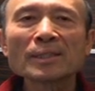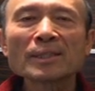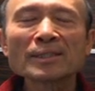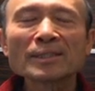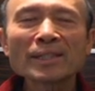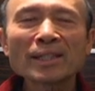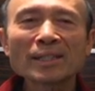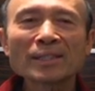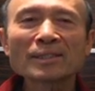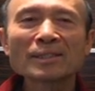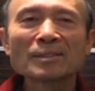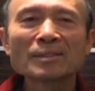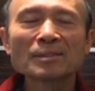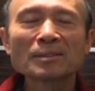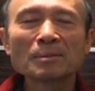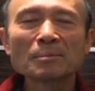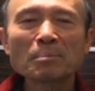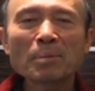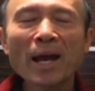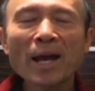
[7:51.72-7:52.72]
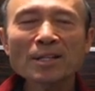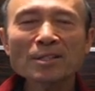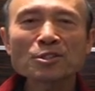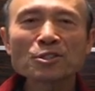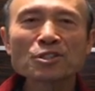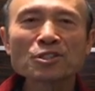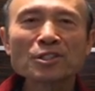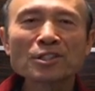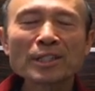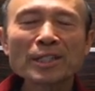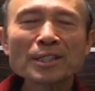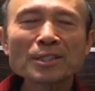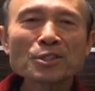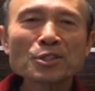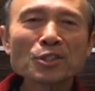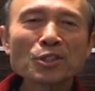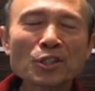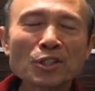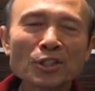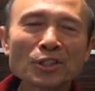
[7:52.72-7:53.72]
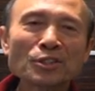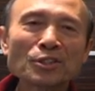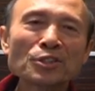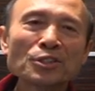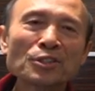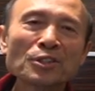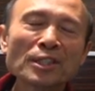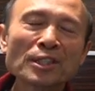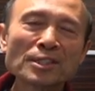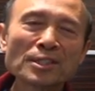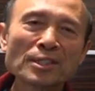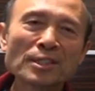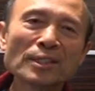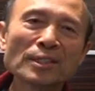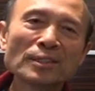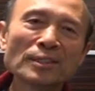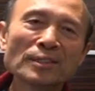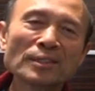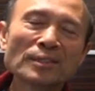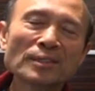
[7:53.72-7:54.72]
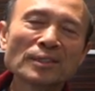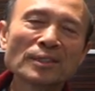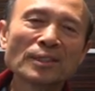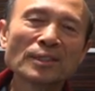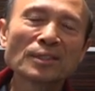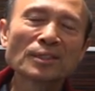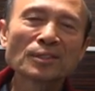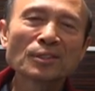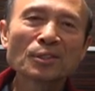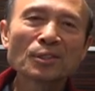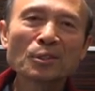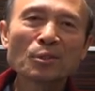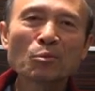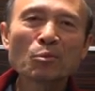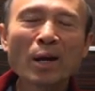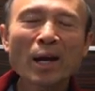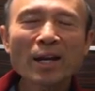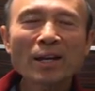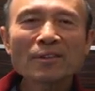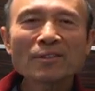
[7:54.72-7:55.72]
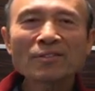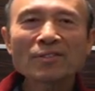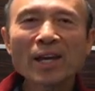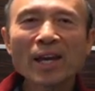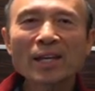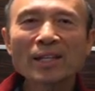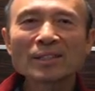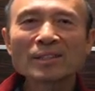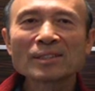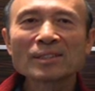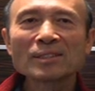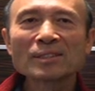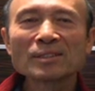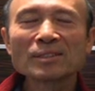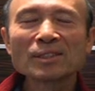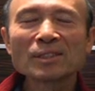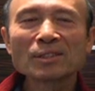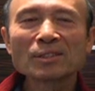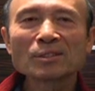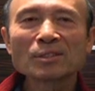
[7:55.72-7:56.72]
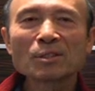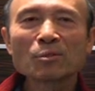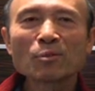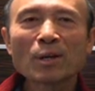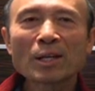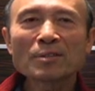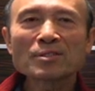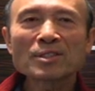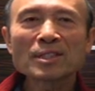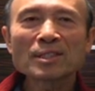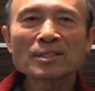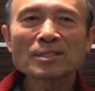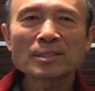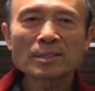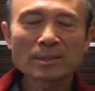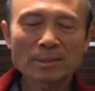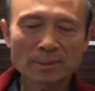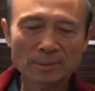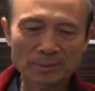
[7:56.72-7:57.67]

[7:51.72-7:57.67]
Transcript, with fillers: that pastor need to learn to listen to the wife and you know the wife says